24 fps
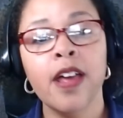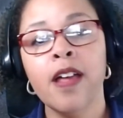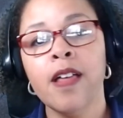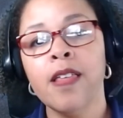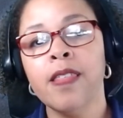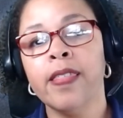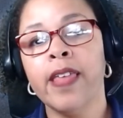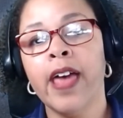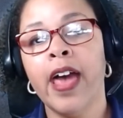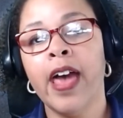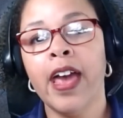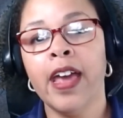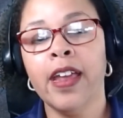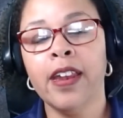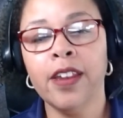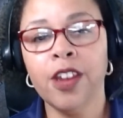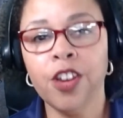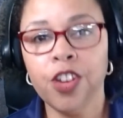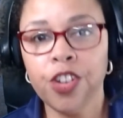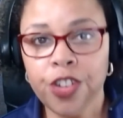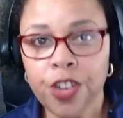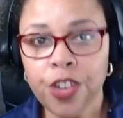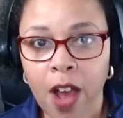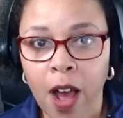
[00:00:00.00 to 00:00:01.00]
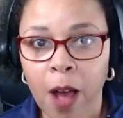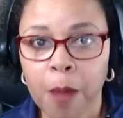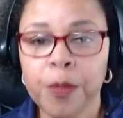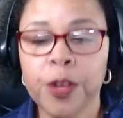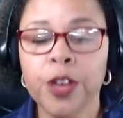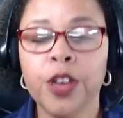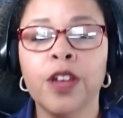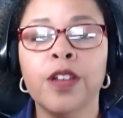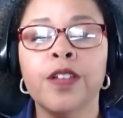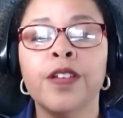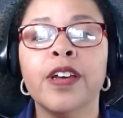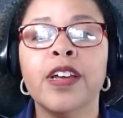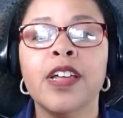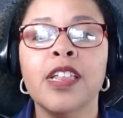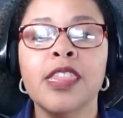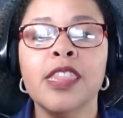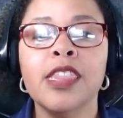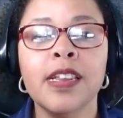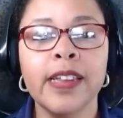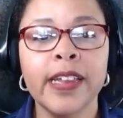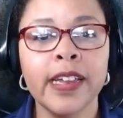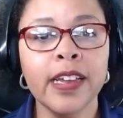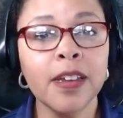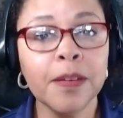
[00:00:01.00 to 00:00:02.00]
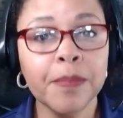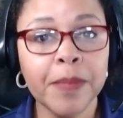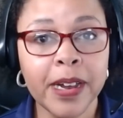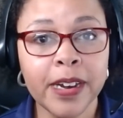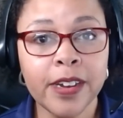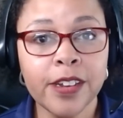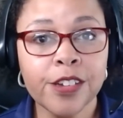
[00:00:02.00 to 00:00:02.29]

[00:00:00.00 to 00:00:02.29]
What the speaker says: then you can look at the link in my